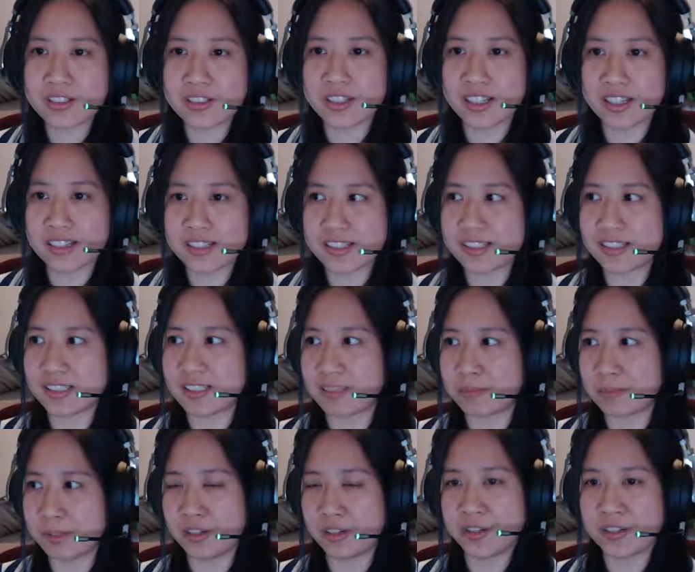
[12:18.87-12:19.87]
you can still
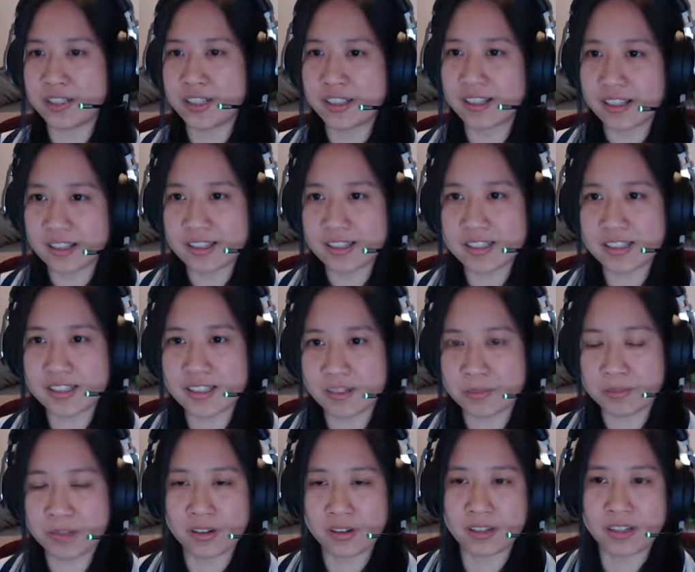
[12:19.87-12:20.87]
be learning things
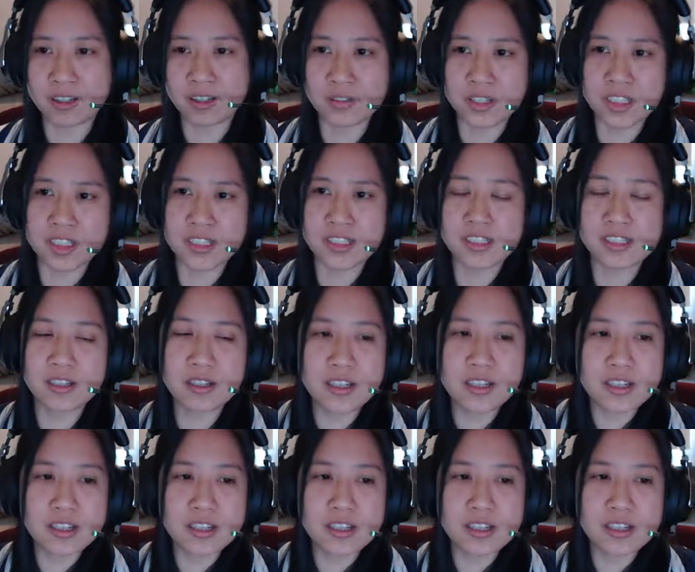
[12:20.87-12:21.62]
about languages.